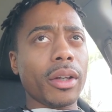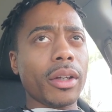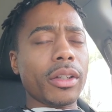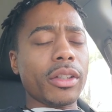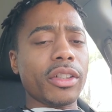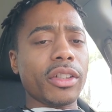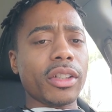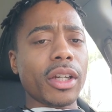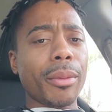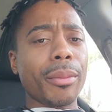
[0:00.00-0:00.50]

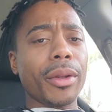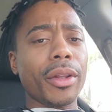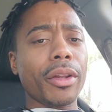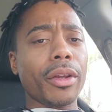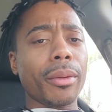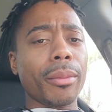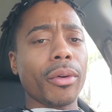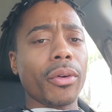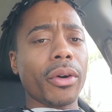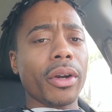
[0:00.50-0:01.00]
summon
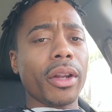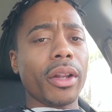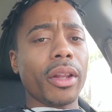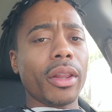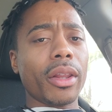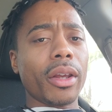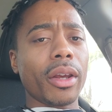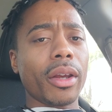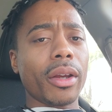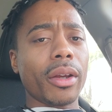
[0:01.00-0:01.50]
them or
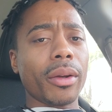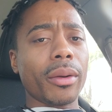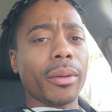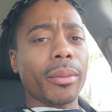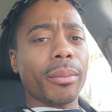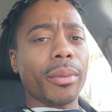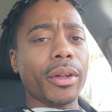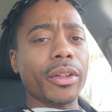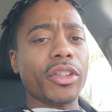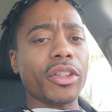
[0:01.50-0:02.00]
anything,
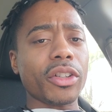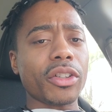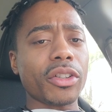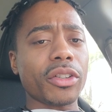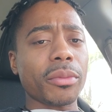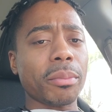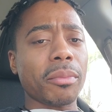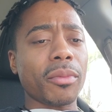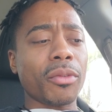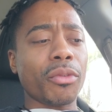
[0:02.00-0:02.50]
but
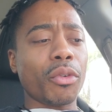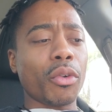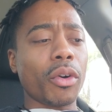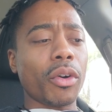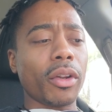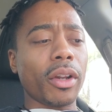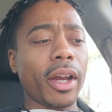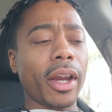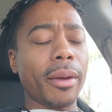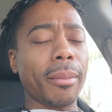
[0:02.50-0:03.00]
just
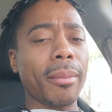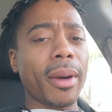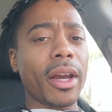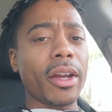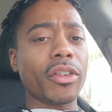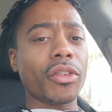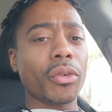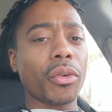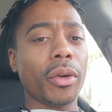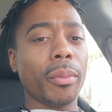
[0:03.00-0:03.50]
for like
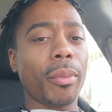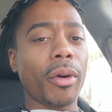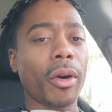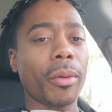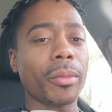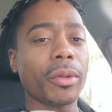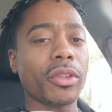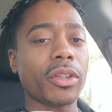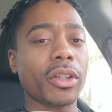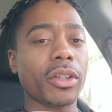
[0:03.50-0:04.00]
mastery
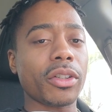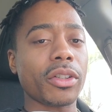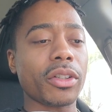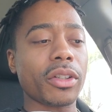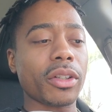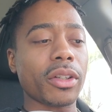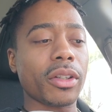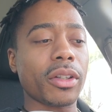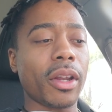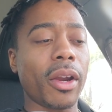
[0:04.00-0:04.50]

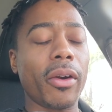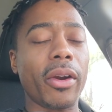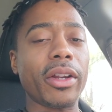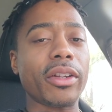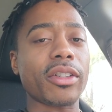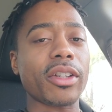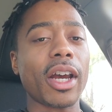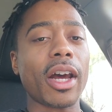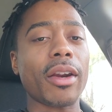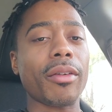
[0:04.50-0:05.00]
purposes, they're
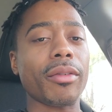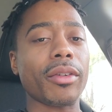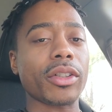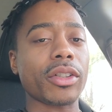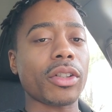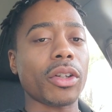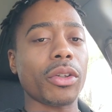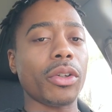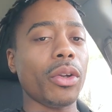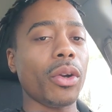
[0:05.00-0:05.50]
inside of us,
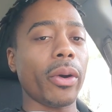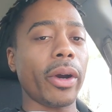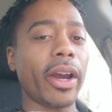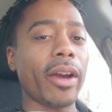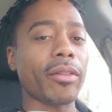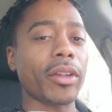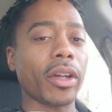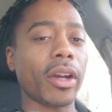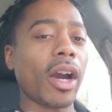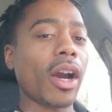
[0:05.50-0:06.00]
so you don't
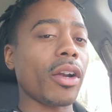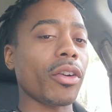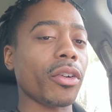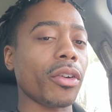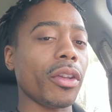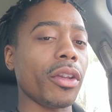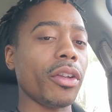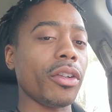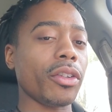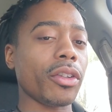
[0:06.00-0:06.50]
have to conjure
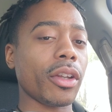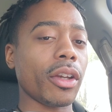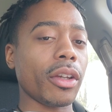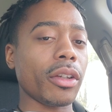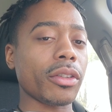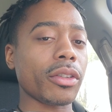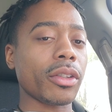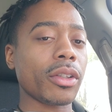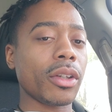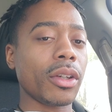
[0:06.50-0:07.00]
these
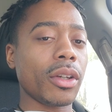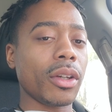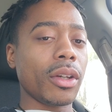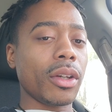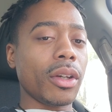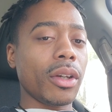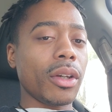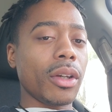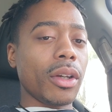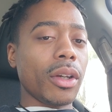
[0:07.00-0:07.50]
things.
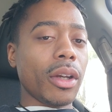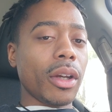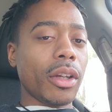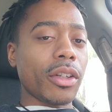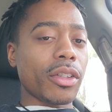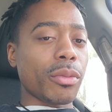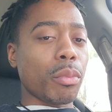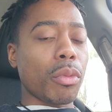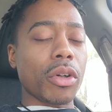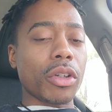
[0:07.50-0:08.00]

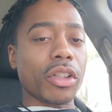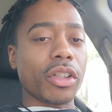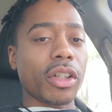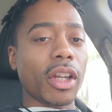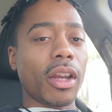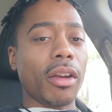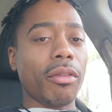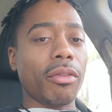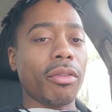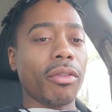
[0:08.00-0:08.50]
It's more
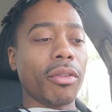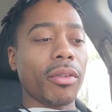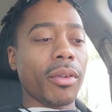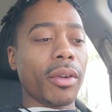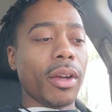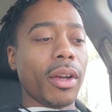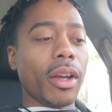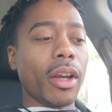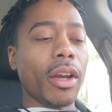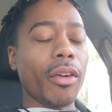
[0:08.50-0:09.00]
safe
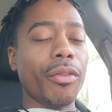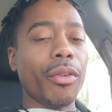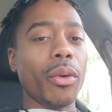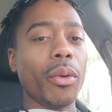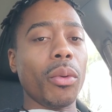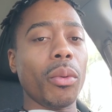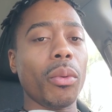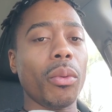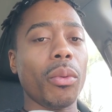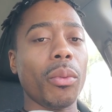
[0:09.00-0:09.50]
if
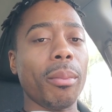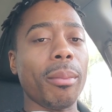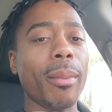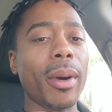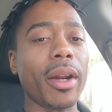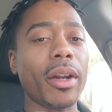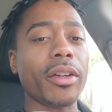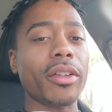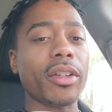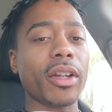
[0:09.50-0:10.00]
you
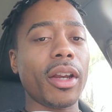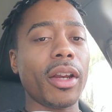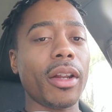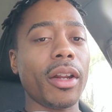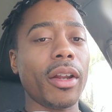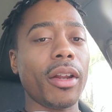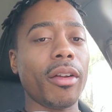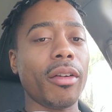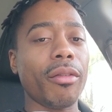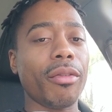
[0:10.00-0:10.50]

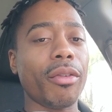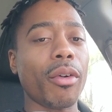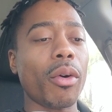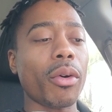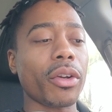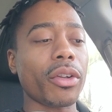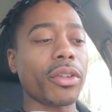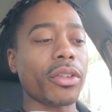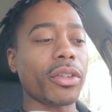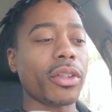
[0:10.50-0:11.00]
meditate and
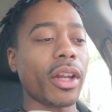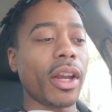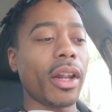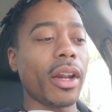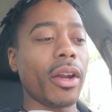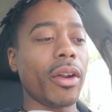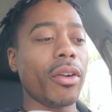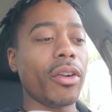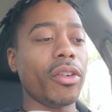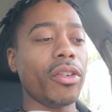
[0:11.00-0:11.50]
focus that
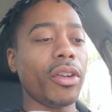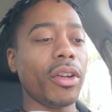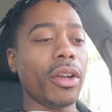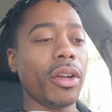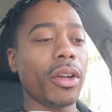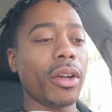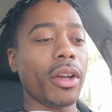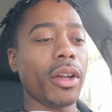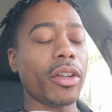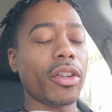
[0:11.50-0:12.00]

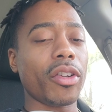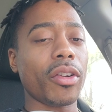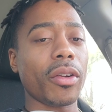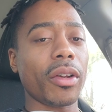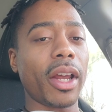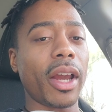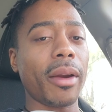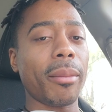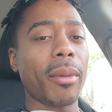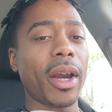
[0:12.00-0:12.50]
energy into
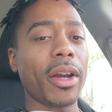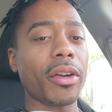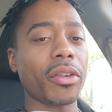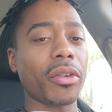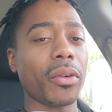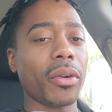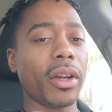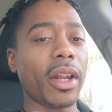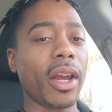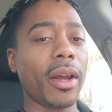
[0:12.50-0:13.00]
like
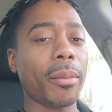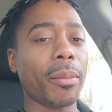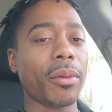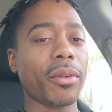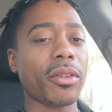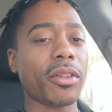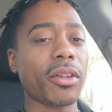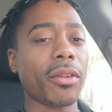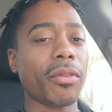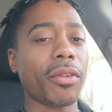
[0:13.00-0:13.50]
mastering that
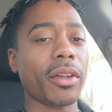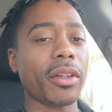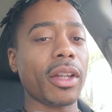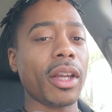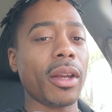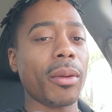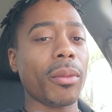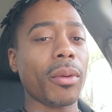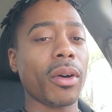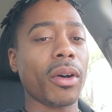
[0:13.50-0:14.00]
specific
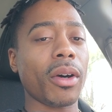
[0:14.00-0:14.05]
demon.